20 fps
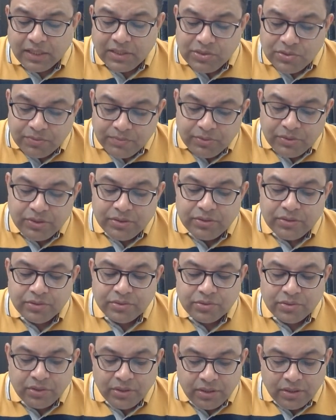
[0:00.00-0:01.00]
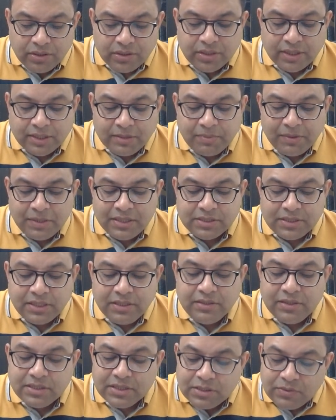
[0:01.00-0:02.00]
so, Buddha, so Ratapala
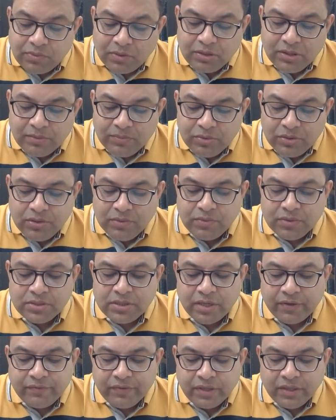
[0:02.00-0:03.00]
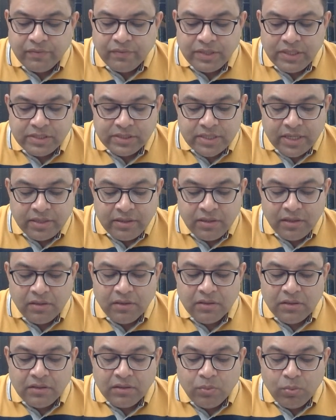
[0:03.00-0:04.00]
said this is what the Buddha was referring when he said
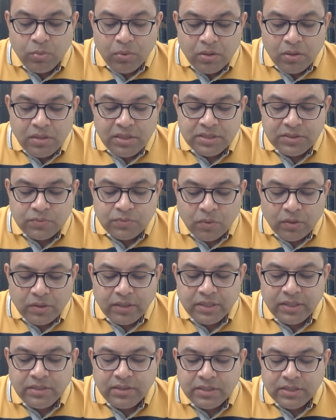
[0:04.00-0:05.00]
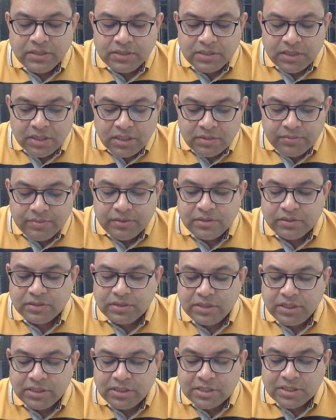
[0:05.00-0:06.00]
the world is wanting insatiable
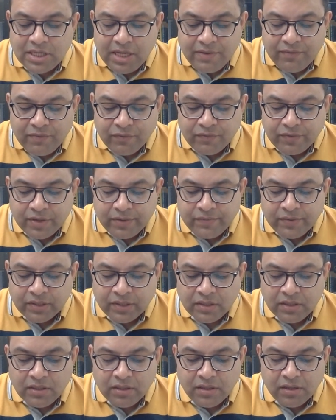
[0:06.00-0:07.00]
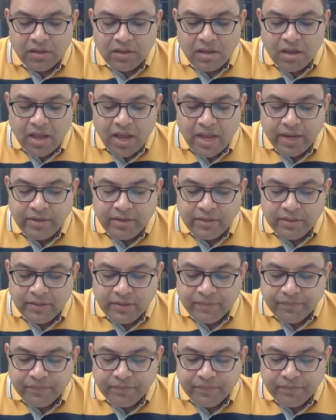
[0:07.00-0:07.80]
slave of craving and